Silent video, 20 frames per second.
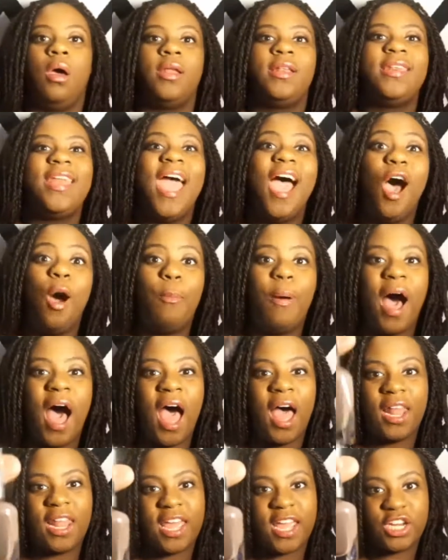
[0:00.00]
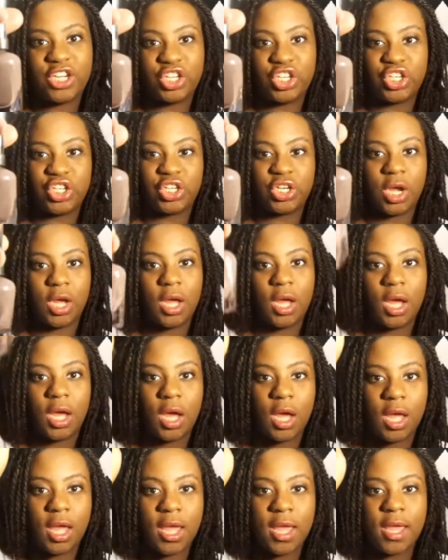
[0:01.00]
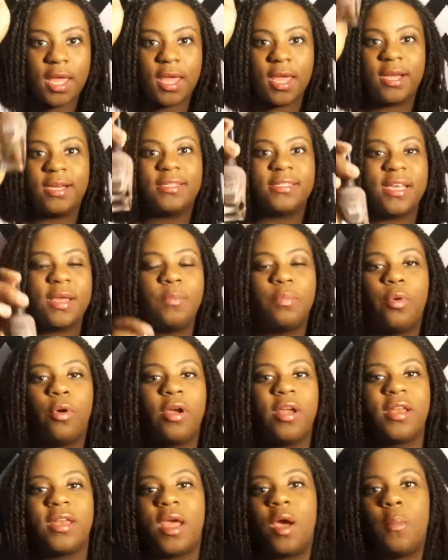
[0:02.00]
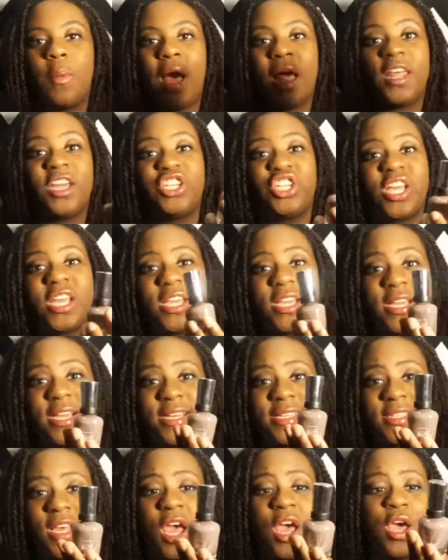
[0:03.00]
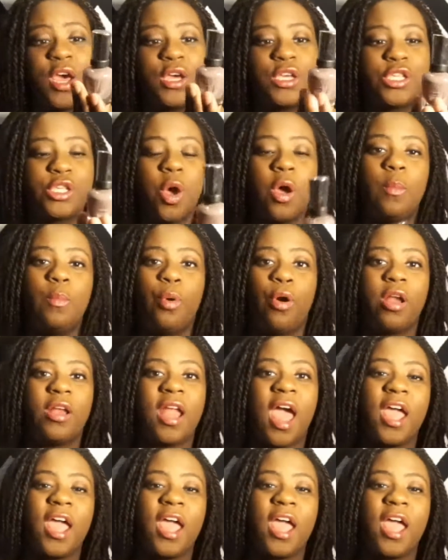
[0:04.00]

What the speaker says: Nail polish is important. Nail polish is so important.